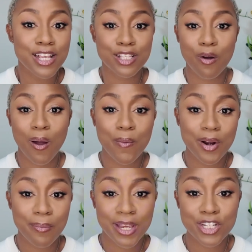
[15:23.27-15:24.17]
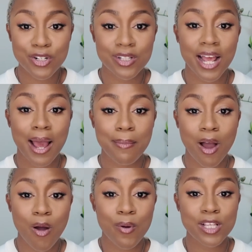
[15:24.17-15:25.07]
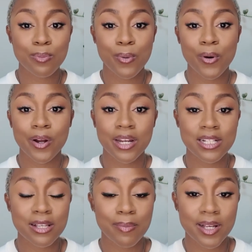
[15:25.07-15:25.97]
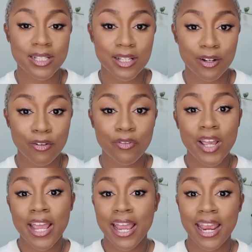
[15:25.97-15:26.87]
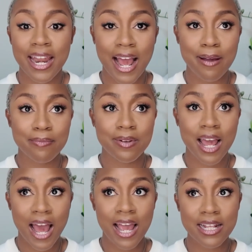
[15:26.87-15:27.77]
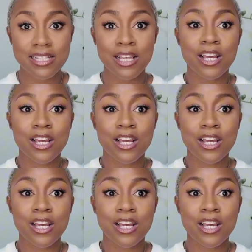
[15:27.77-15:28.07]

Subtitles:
So I want to make sure that I'm always pouring into myself and I'm not,